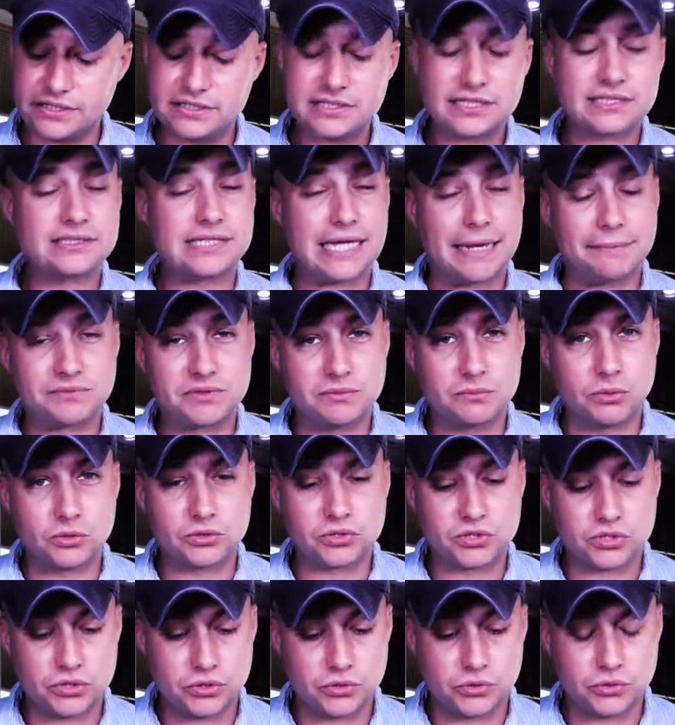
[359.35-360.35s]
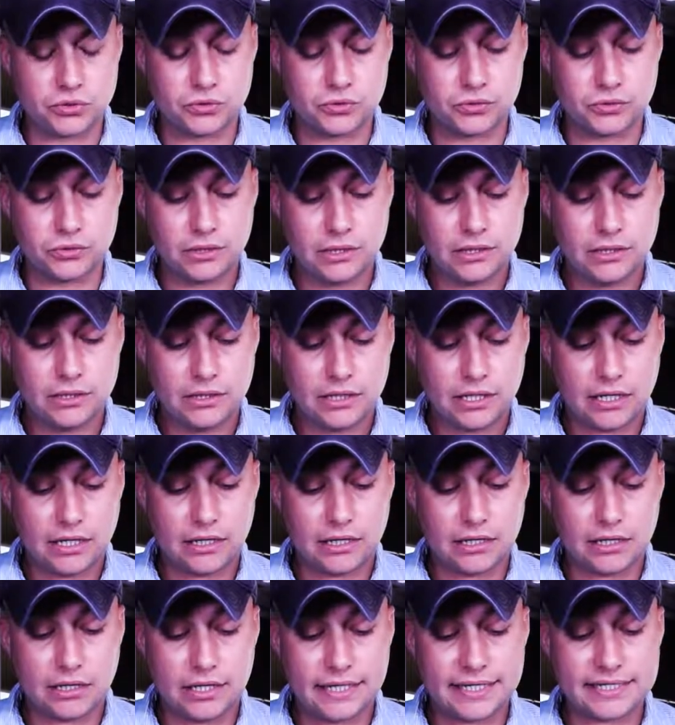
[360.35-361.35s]
susceptible to
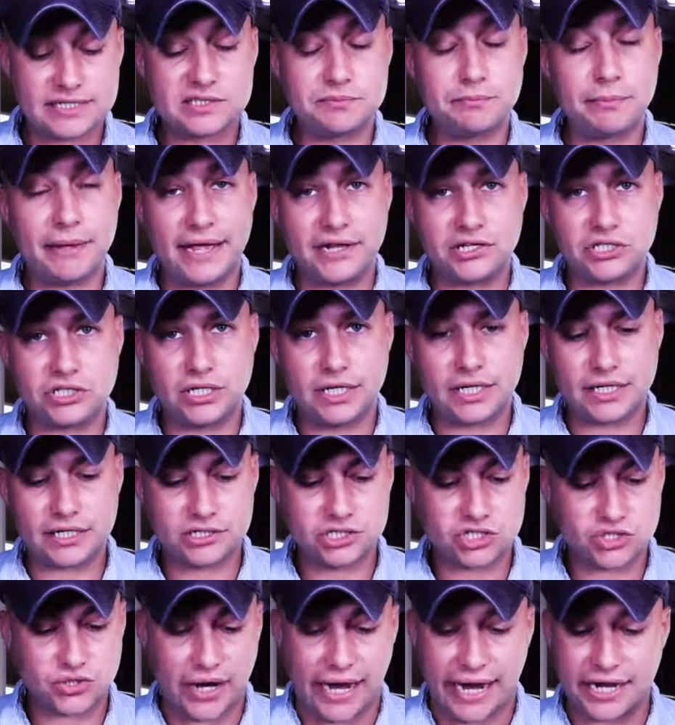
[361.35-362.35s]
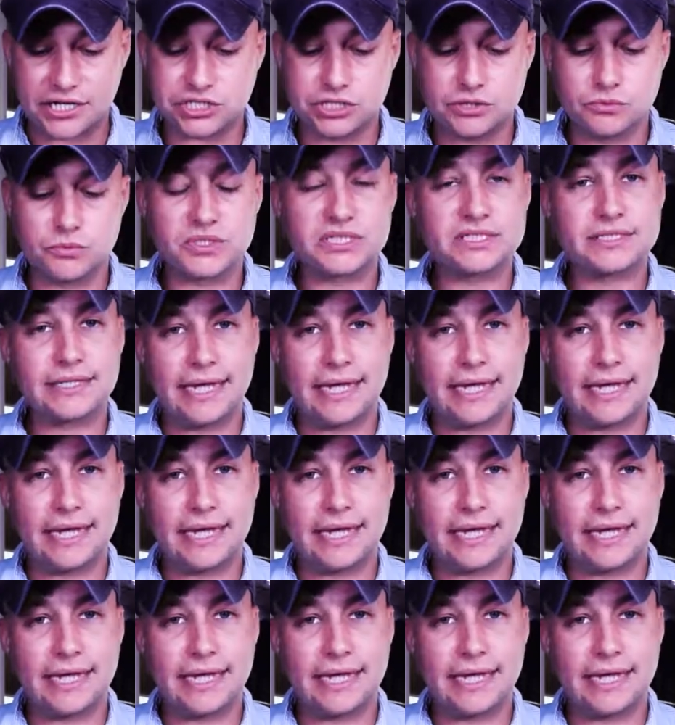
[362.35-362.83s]
expansion and contraction with